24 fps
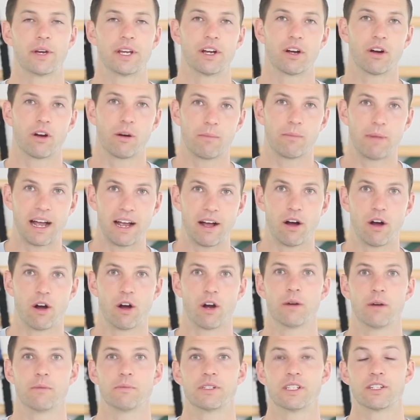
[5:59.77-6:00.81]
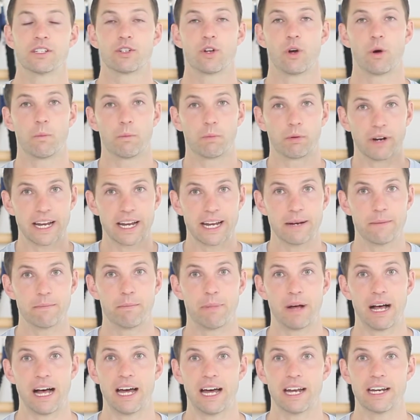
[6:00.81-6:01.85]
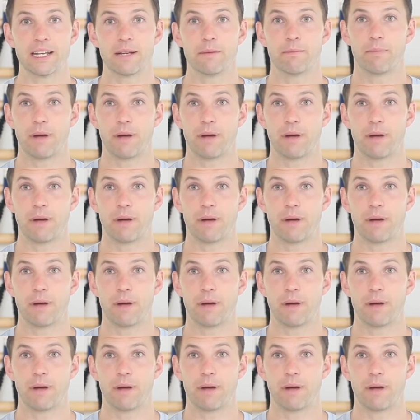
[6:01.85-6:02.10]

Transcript: here are my arms. This whole brain-body,